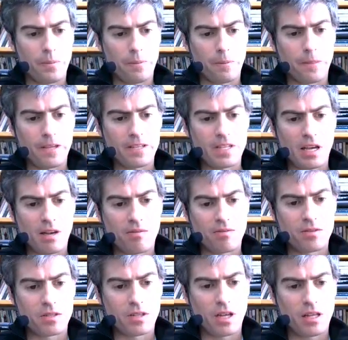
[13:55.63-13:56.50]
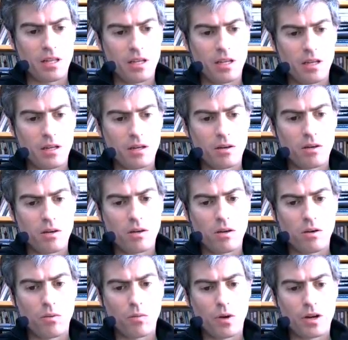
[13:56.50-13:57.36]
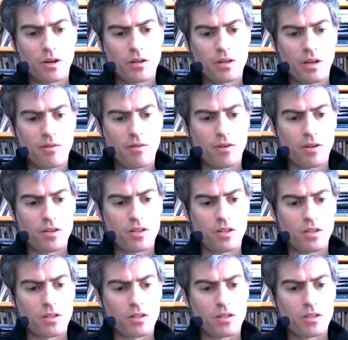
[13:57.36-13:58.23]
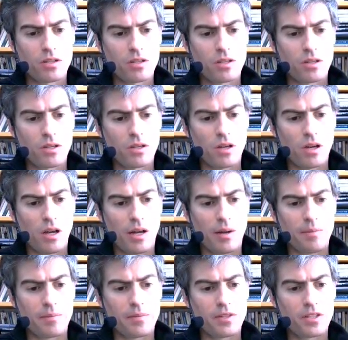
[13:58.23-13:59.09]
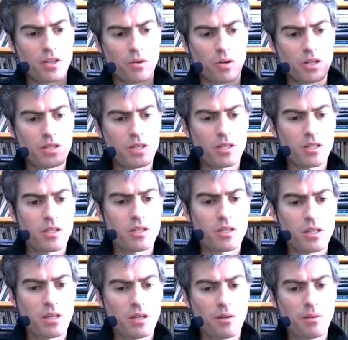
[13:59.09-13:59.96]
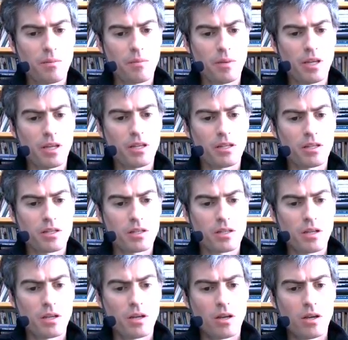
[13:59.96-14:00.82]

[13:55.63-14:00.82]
these have slightly weird definitions. So consistency means